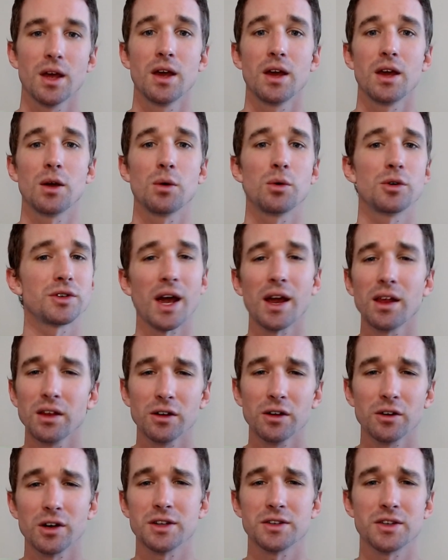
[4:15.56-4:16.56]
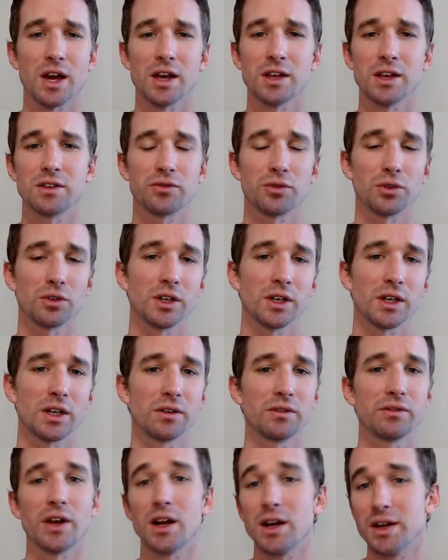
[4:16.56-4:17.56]
It was highly criticized for
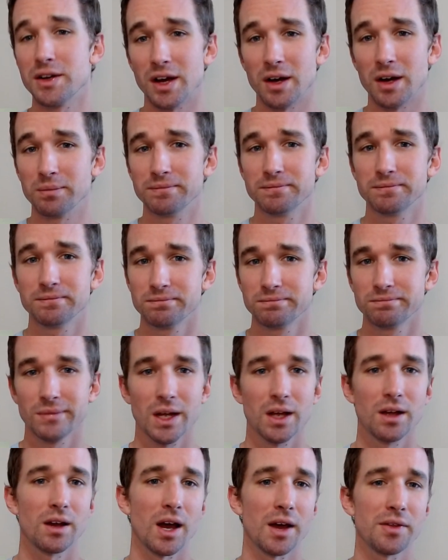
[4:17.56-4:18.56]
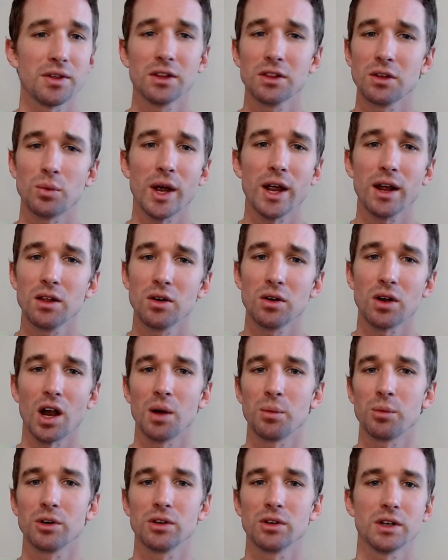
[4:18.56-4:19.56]
looking very dumb. I think the white cloak
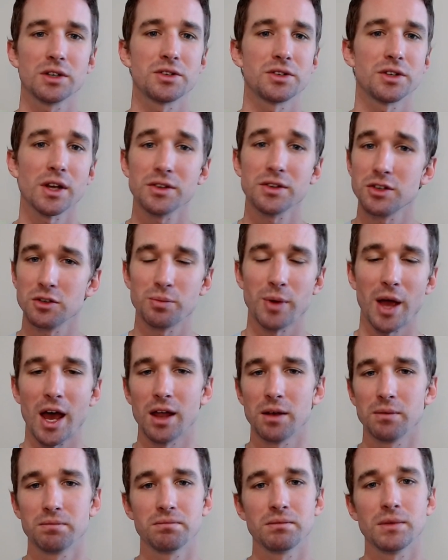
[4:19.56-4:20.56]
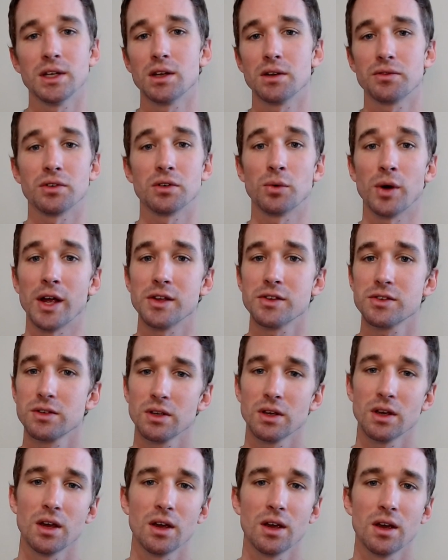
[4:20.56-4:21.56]
armor looks just as bad in different ways.
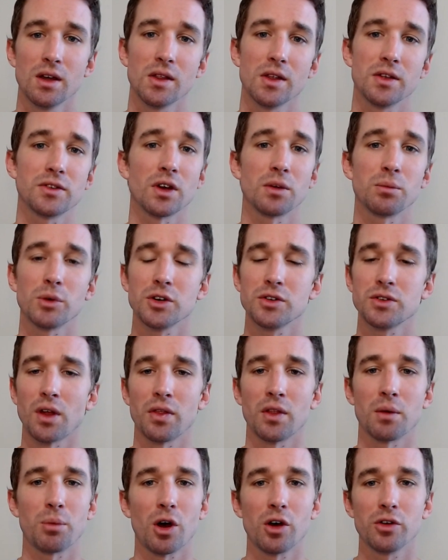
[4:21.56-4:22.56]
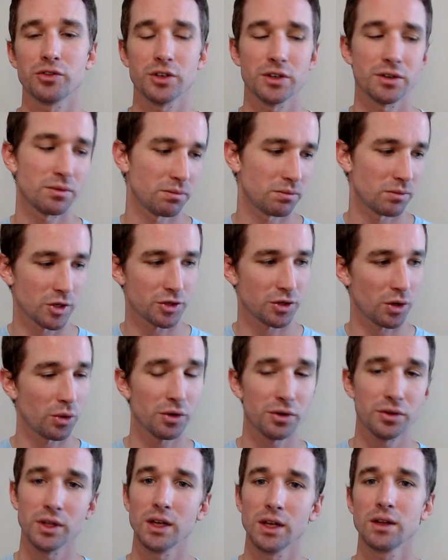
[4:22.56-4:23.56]
The sunburst on the pauldron, the shoulder
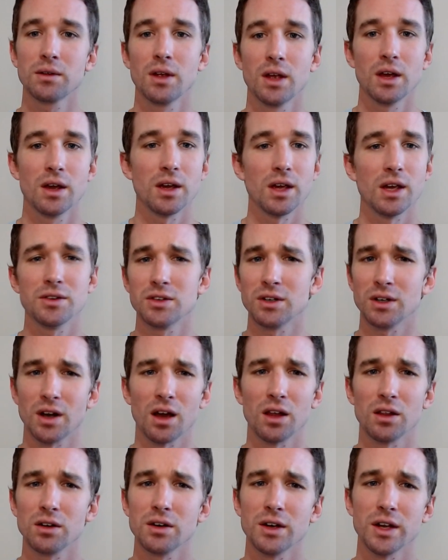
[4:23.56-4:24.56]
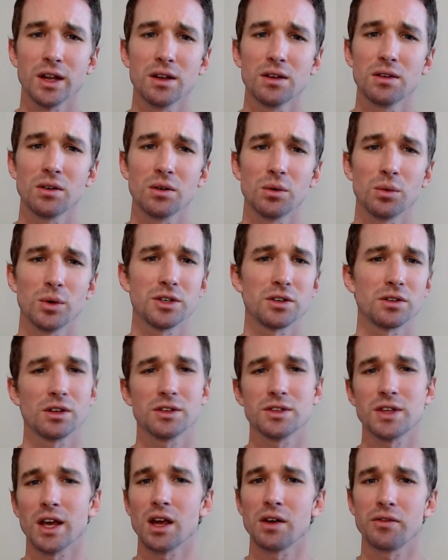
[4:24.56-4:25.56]
thing, isn't colored in, which looks
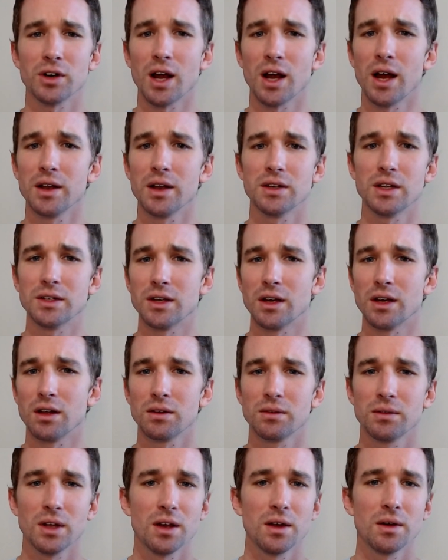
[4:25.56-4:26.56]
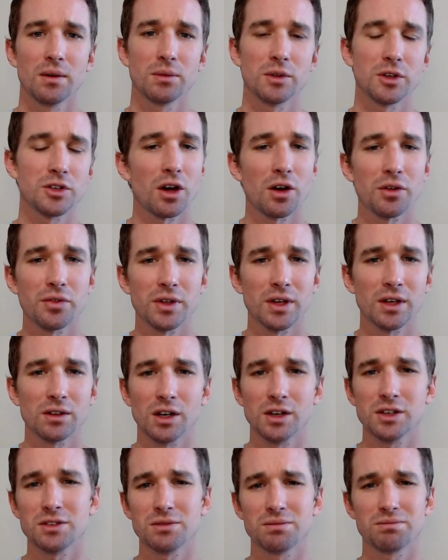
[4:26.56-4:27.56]
like a forgotten detail. The shawl thing
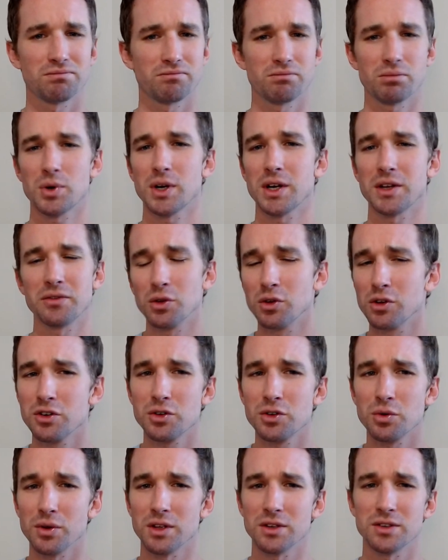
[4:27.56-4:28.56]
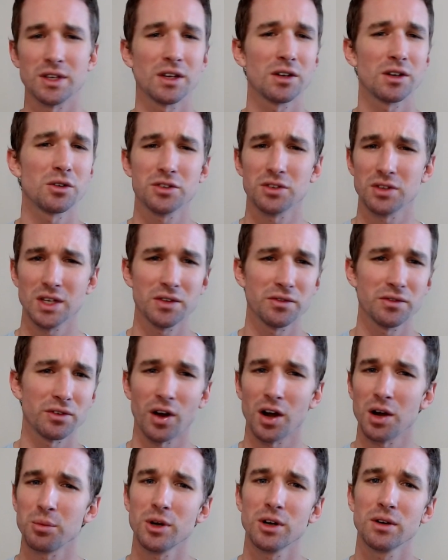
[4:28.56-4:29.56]
looks pretty foolish with a single sleeve of
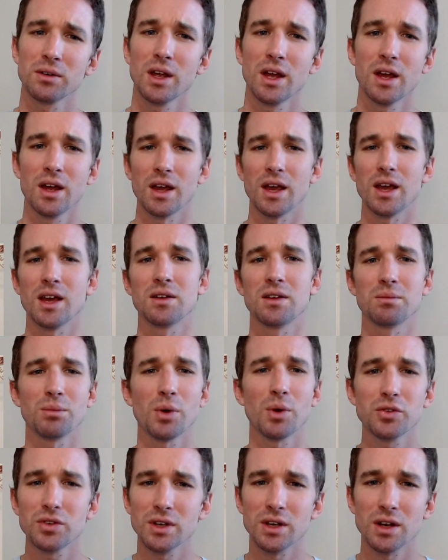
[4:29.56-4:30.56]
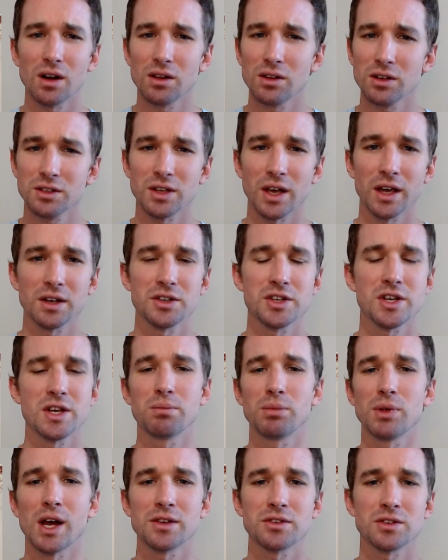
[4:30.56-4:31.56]
armor, and mostly it all looks like cheap
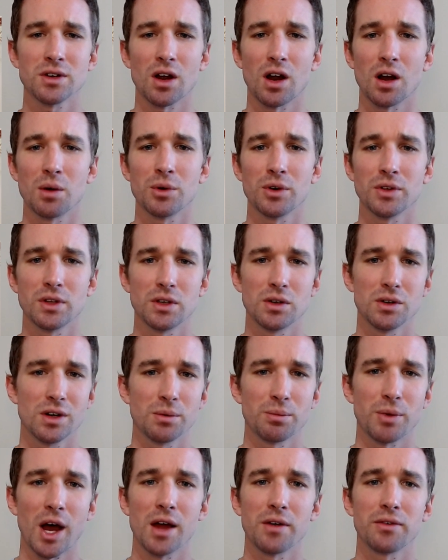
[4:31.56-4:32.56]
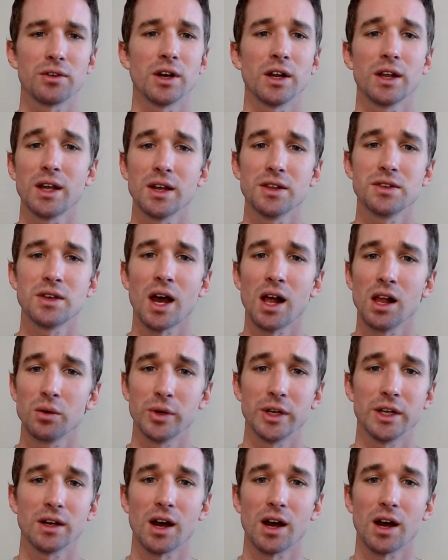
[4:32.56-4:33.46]
plastic armor that you could buy for a kid's Halloween